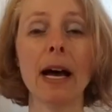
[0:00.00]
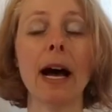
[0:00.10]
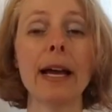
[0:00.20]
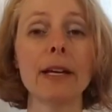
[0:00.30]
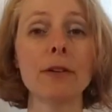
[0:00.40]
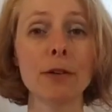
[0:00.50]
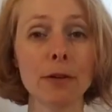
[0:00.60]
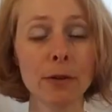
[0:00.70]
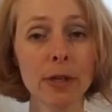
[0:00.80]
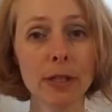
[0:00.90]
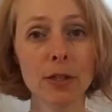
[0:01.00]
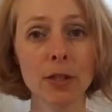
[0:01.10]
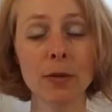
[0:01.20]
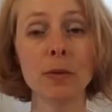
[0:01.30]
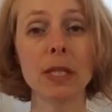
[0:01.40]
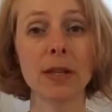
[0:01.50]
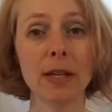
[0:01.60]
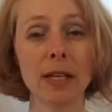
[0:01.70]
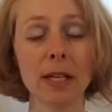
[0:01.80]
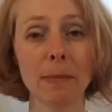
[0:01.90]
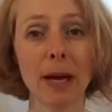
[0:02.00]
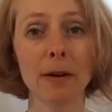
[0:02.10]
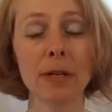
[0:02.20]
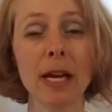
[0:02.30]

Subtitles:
I encourage you to think about